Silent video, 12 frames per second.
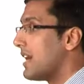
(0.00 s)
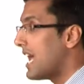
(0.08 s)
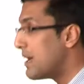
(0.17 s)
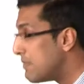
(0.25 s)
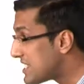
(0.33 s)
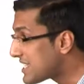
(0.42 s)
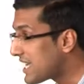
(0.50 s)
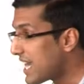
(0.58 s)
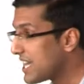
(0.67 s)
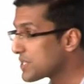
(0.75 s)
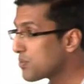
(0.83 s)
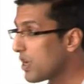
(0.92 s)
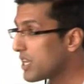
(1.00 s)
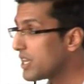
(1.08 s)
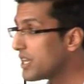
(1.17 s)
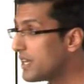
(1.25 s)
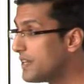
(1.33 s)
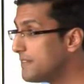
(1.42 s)
M S N has one,
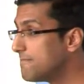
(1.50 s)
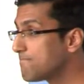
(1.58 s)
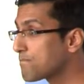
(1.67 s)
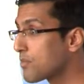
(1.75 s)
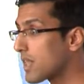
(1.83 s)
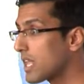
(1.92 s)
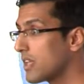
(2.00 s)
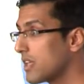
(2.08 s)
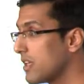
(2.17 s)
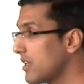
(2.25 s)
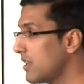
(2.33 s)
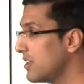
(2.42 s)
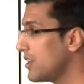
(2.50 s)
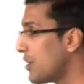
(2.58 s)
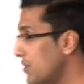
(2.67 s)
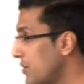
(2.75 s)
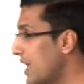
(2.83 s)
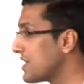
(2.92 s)

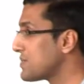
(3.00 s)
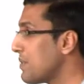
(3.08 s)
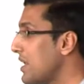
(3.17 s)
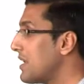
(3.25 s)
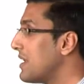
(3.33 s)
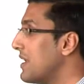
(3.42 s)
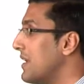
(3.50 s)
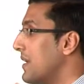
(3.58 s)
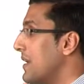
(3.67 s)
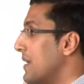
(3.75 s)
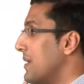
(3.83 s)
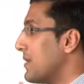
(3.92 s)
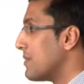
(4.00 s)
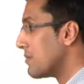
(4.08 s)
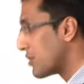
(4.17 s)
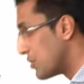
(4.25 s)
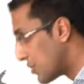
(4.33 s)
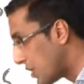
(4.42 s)
Yahoo has one,
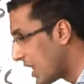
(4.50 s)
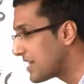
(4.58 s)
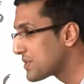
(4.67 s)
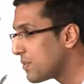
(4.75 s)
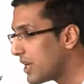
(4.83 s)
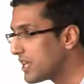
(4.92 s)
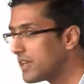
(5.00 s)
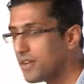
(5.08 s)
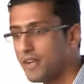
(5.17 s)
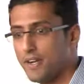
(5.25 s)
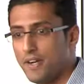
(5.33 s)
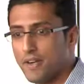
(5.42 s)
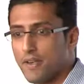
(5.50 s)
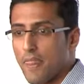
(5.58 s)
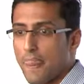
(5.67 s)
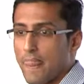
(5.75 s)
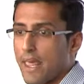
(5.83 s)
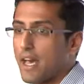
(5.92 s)
Google has one.
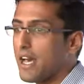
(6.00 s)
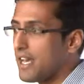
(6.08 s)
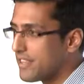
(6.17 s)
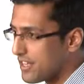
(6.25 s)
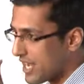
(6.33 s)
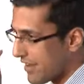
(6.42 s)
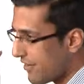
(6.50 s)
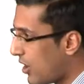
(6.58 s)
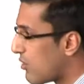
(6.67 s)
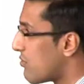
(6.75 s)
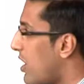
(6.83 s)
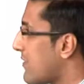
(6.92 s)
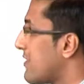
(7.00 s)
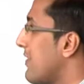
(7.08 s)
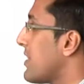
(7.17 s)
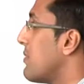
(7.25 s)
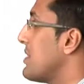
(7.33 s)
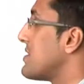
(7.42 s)
Uh, and then you have a whole raft of
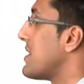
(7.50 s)
other ones